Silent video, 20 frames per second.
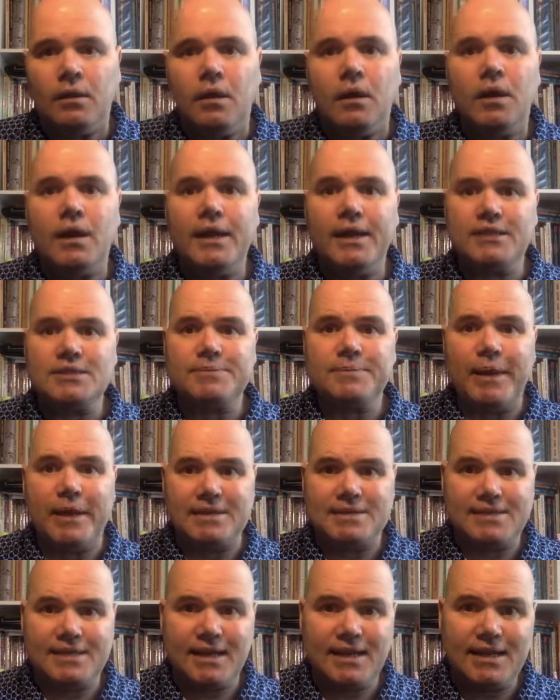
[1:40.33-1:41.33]
I
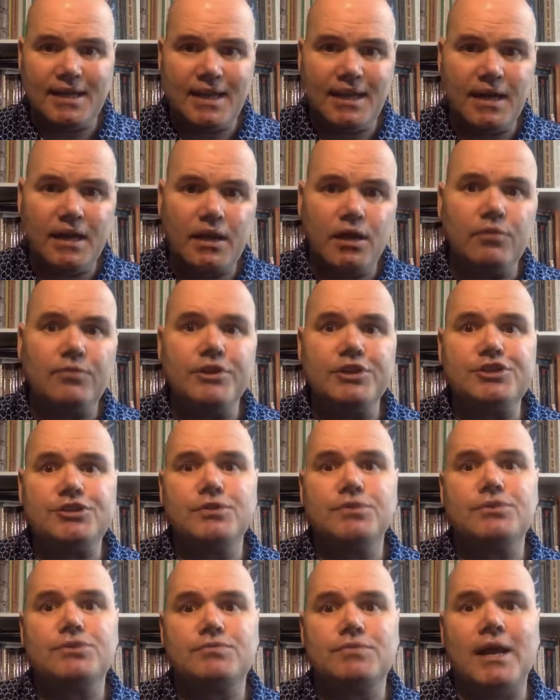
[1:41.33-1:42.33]
expect to get it at a
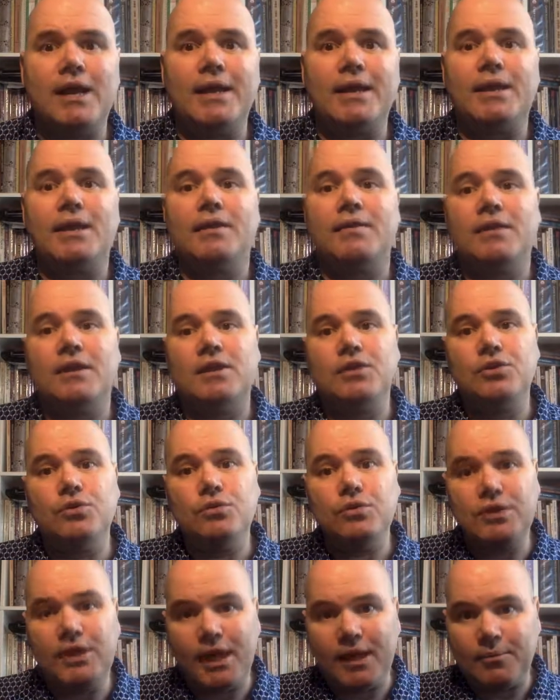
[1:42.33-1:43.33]
reduced rate, then
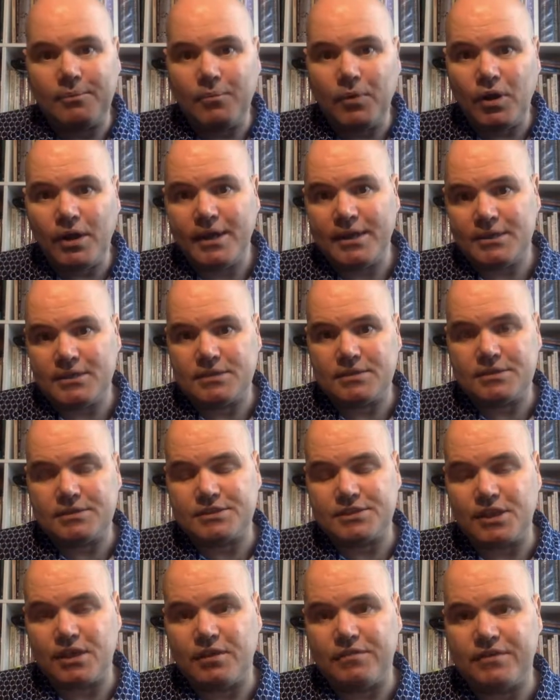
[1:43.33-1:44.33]
you get my
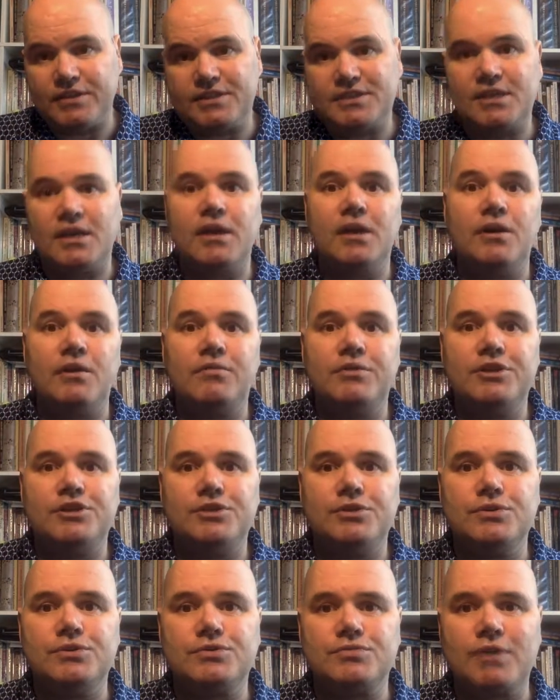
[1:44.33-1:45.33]
service at a
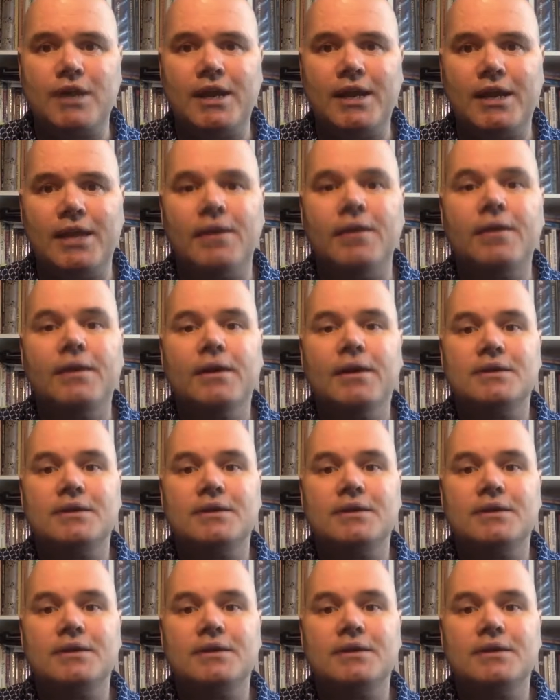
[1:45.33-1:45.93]
reduced rate,